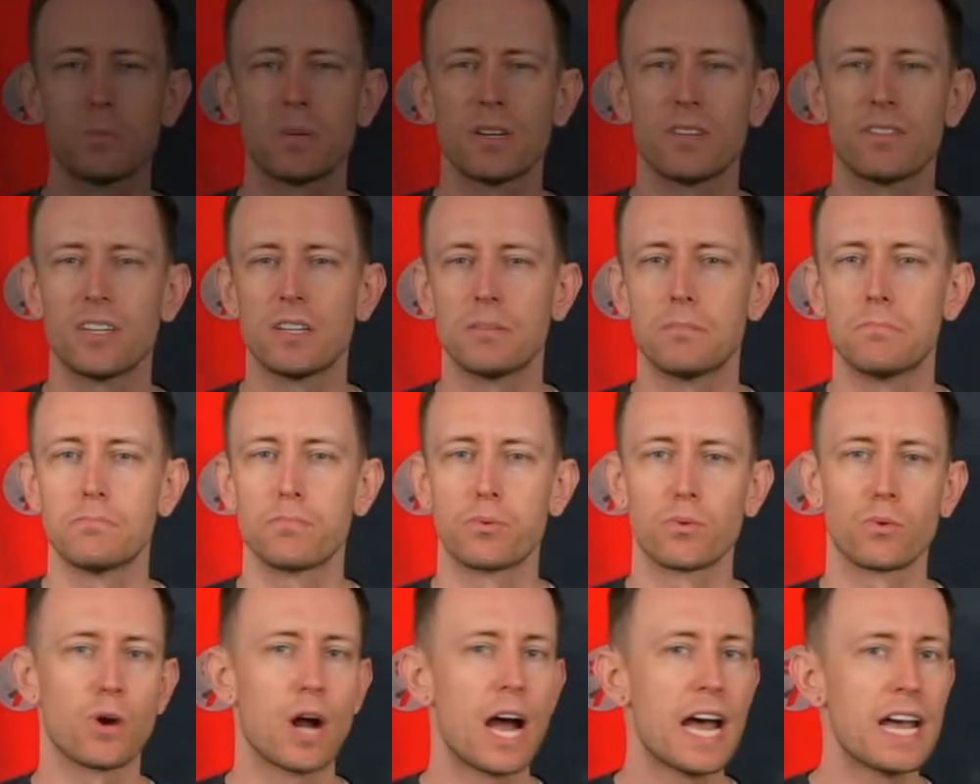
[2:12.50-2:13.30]
bit of a
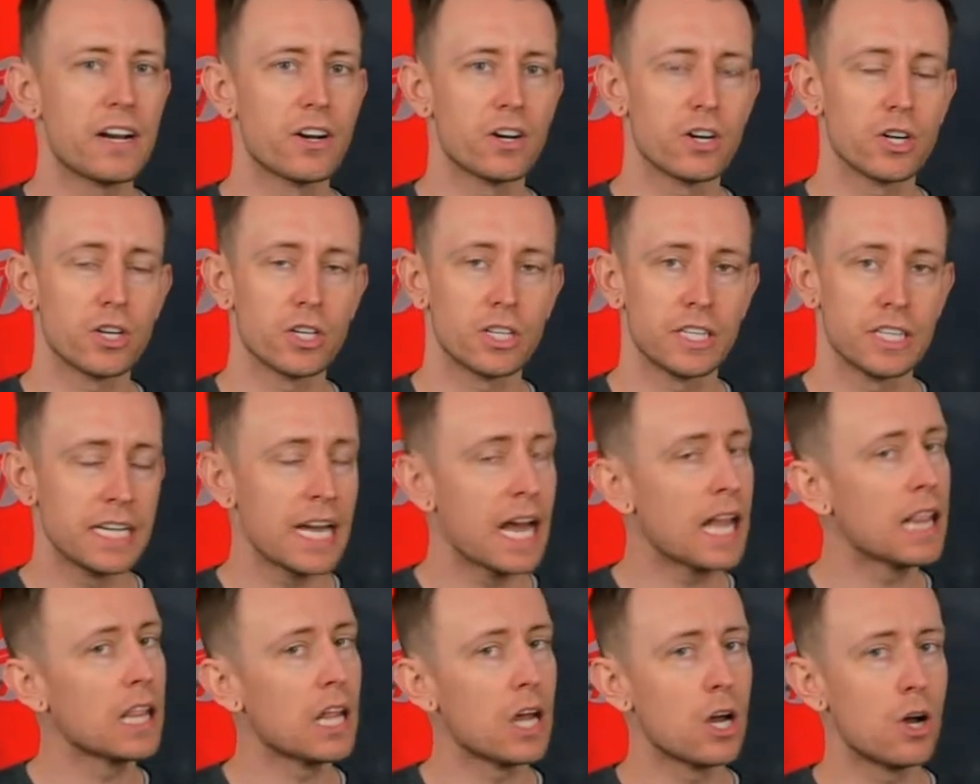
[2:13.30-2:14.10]
brighter
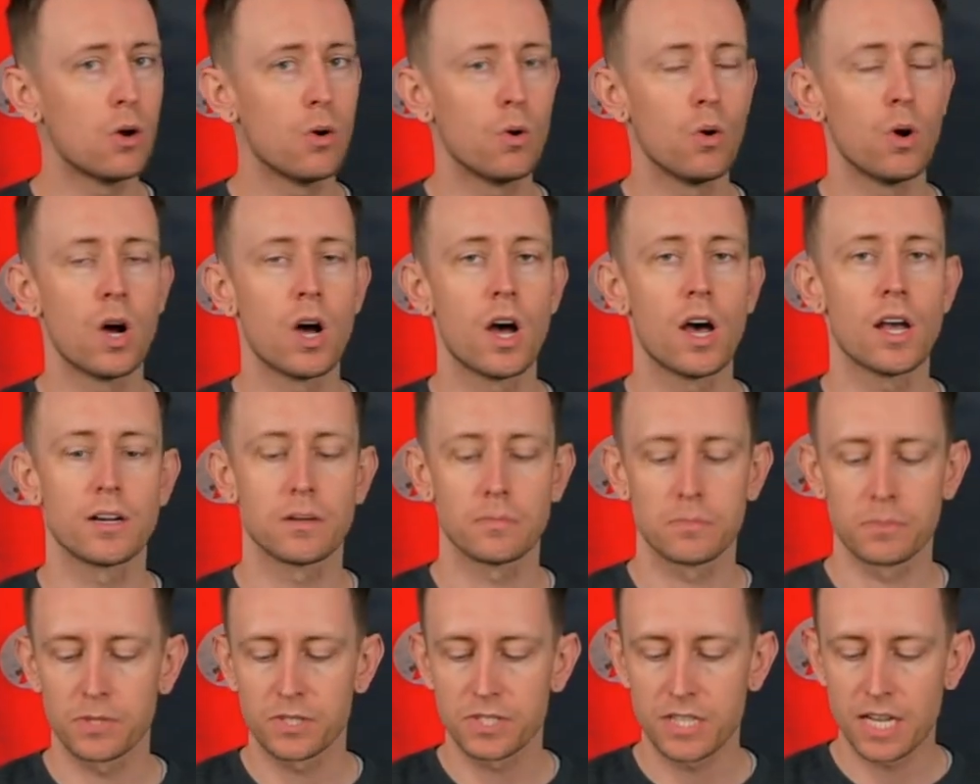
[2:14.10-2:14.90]
yellow
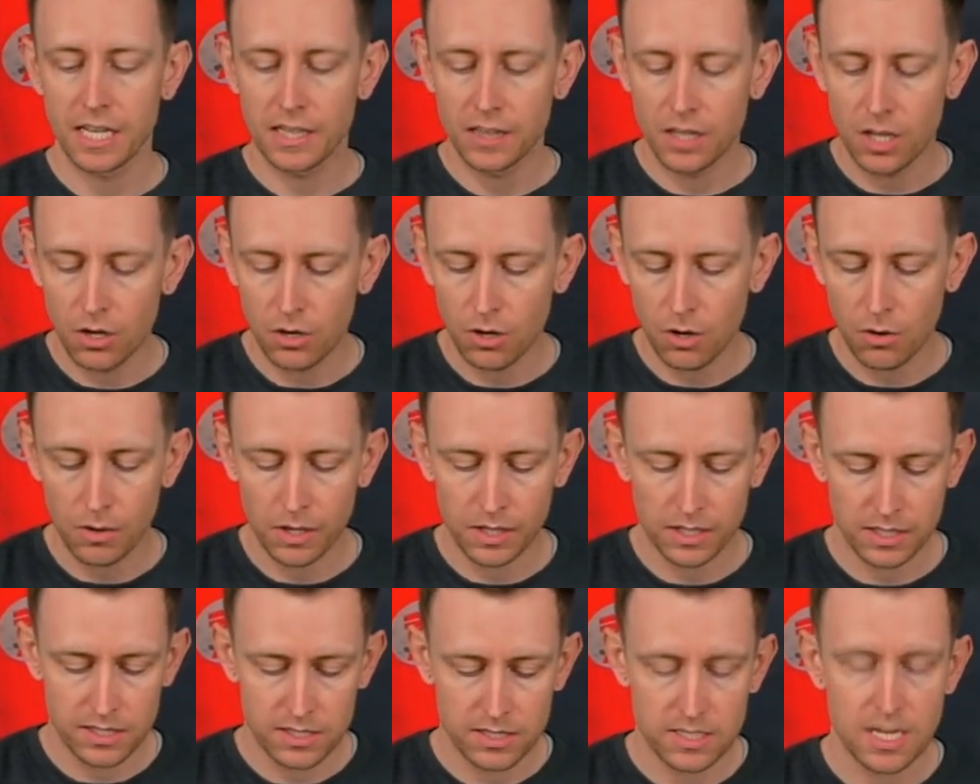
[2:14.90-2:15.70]
100% logo on
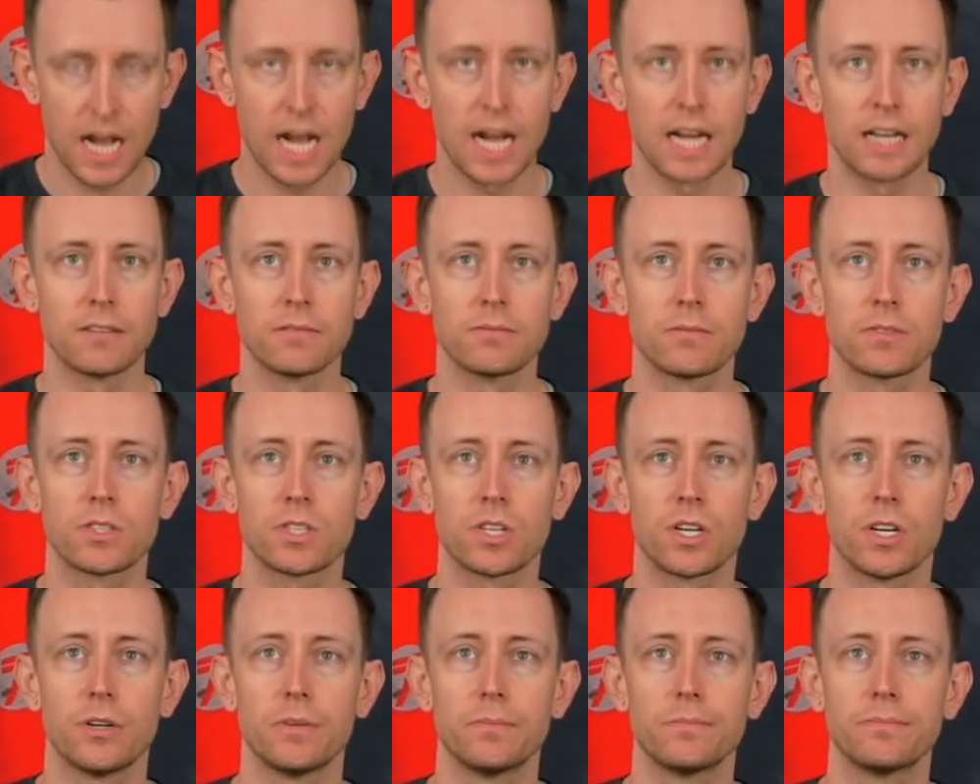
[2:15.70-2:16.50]
the side.
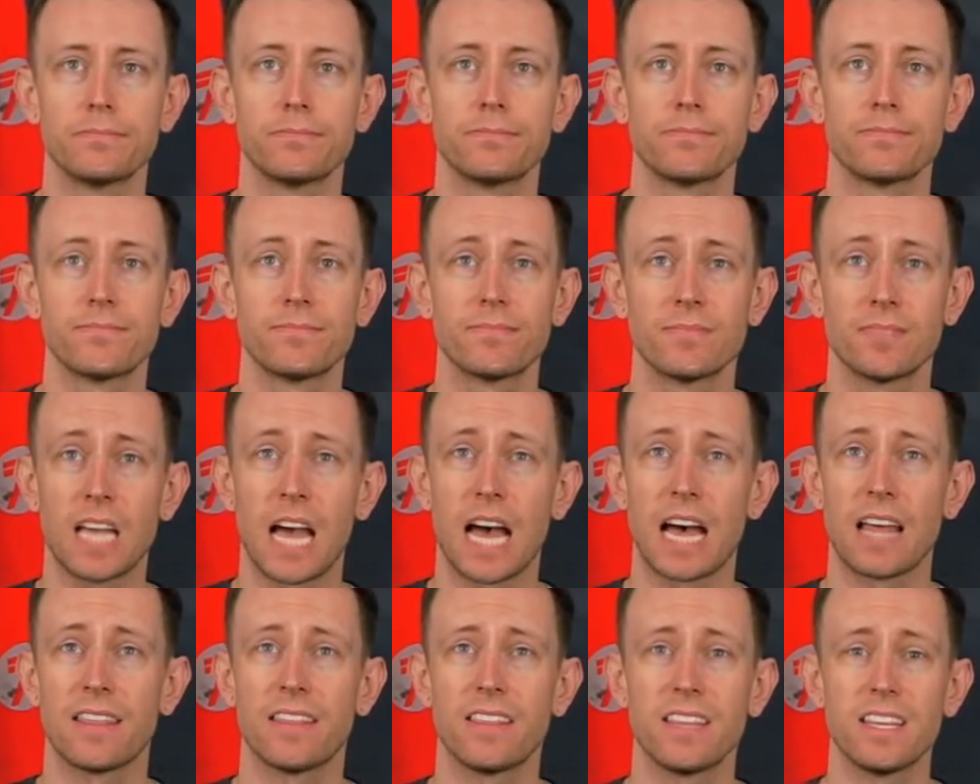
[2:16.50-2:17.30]
So
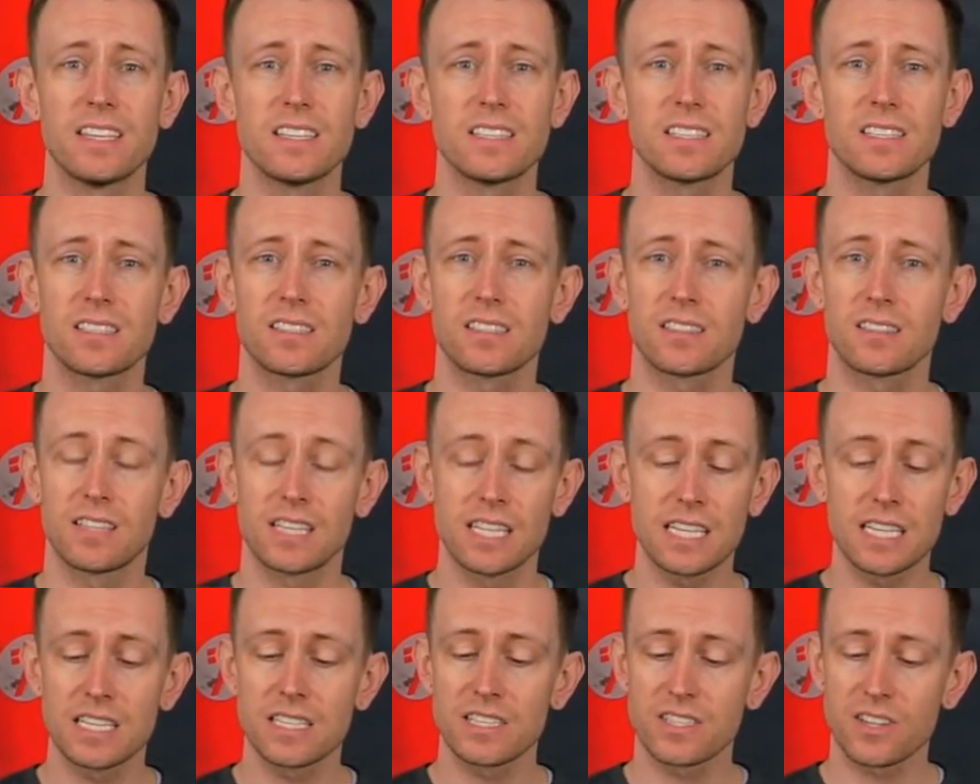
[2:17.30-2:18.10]
yeah,
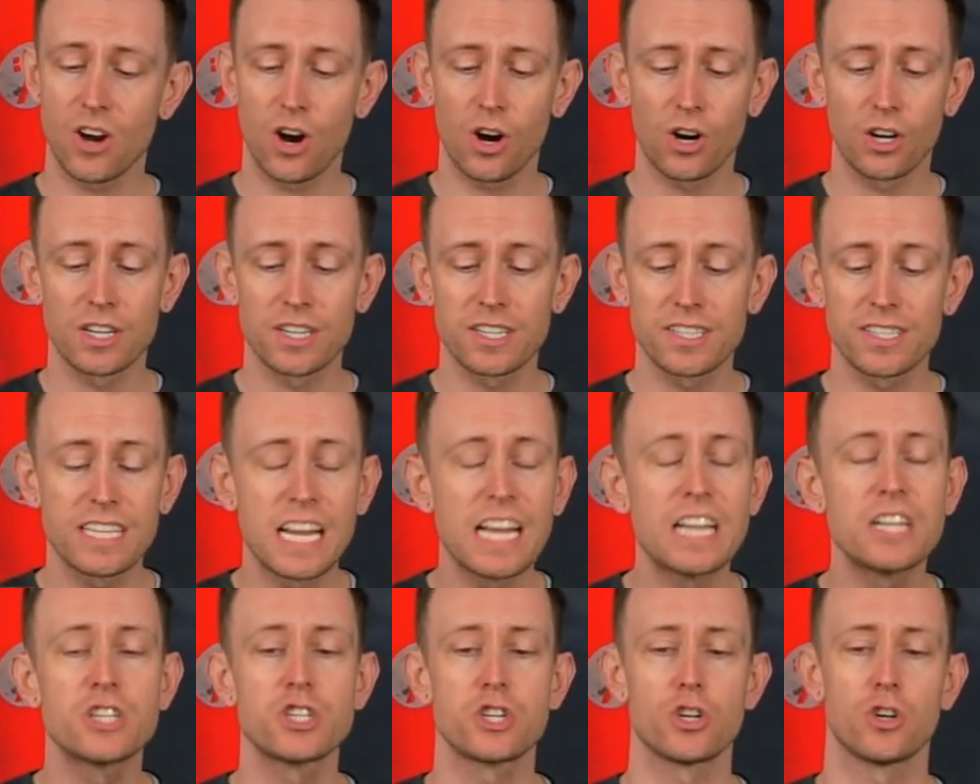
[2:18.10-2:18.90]
these are
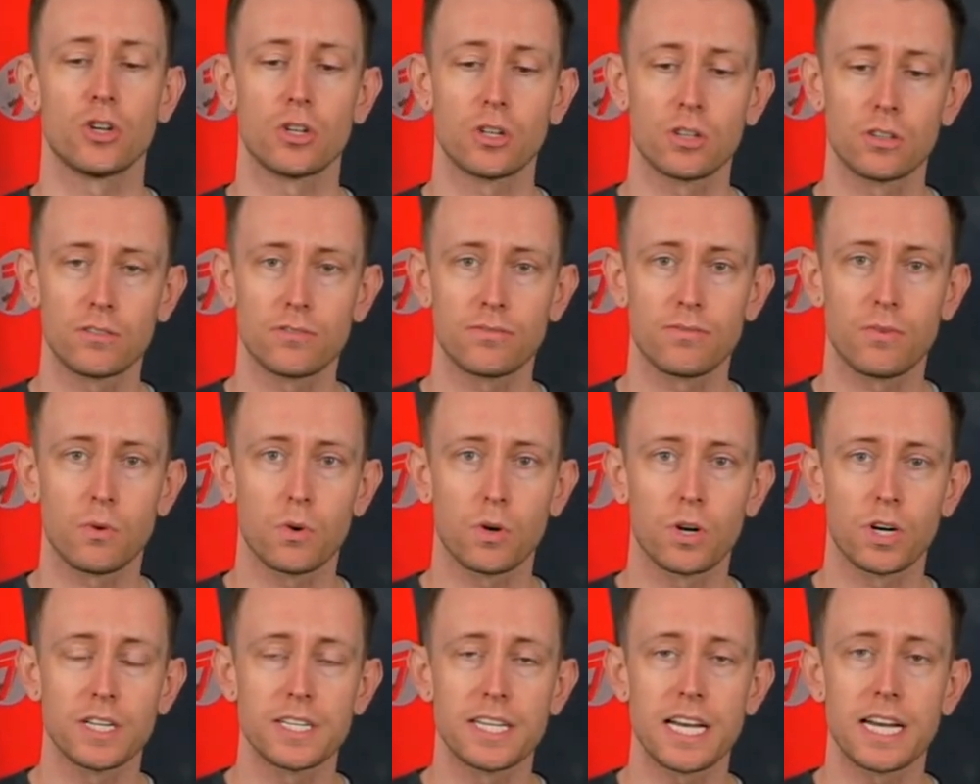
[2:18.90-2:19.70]
essential
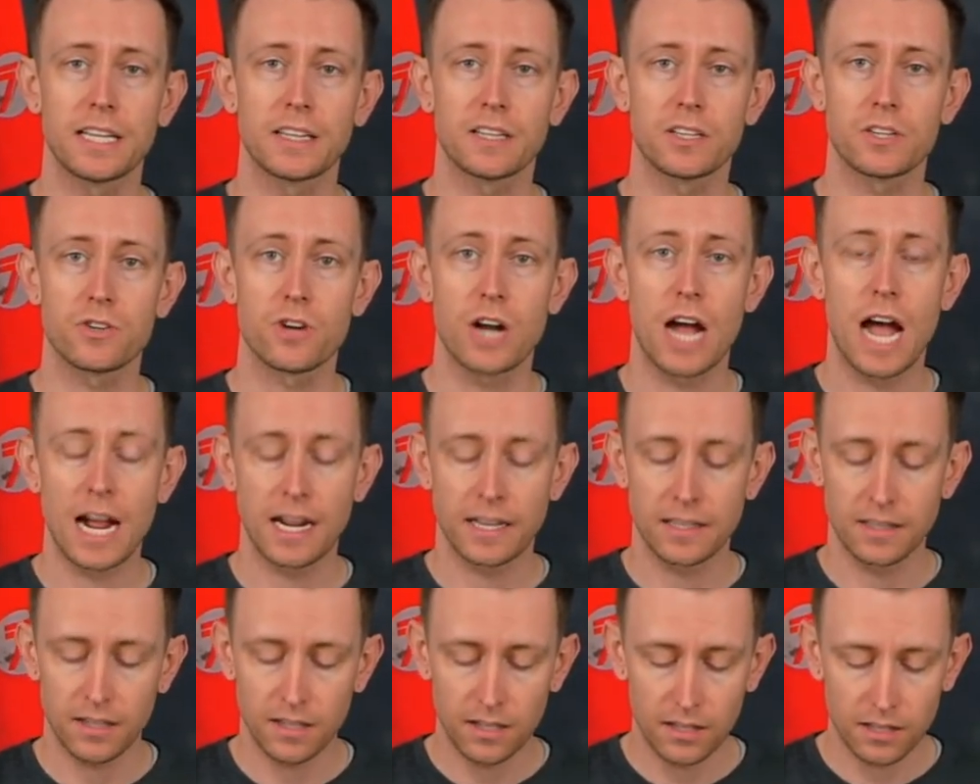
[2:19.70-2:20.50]
for a day at the track,
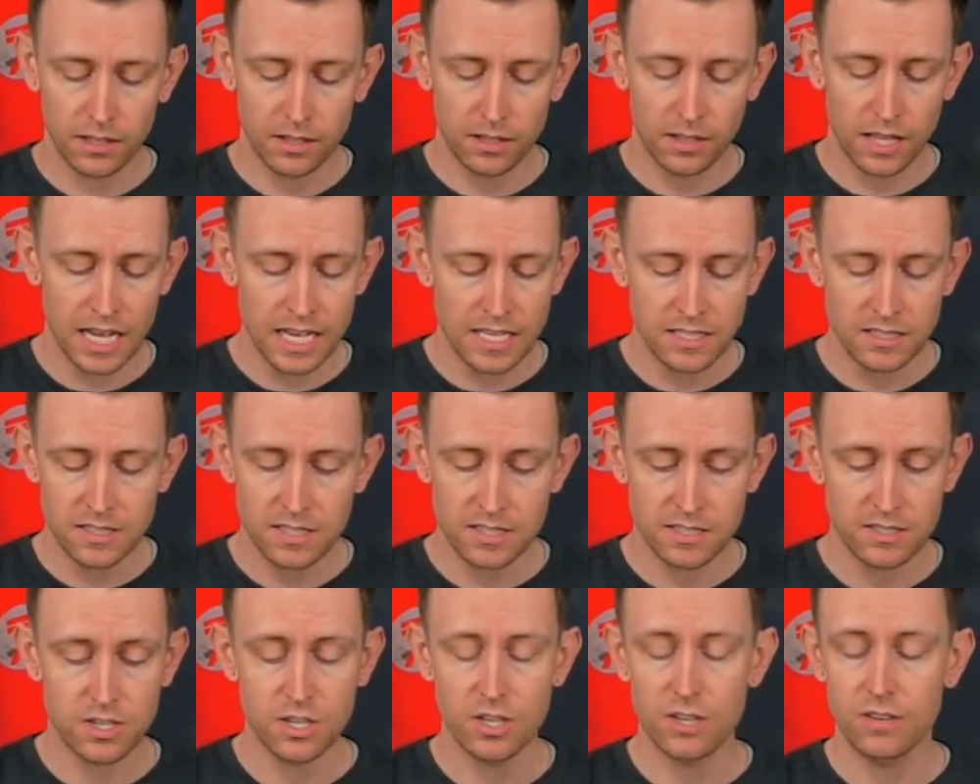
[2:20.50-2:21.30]
and the clear lens
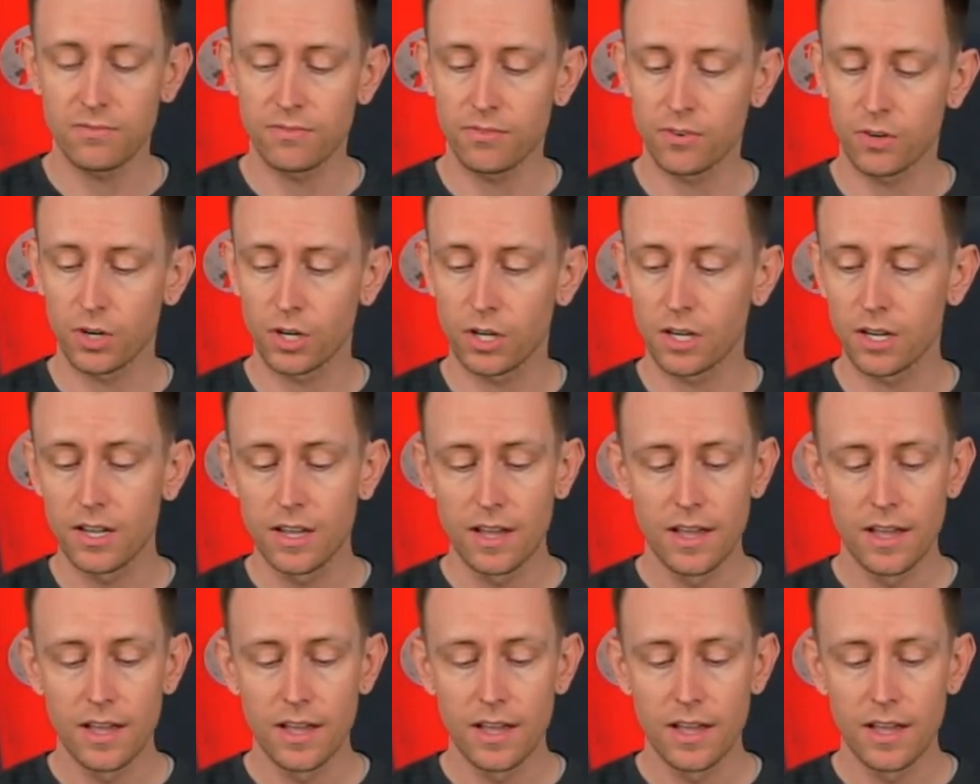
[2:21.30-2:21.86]
is good for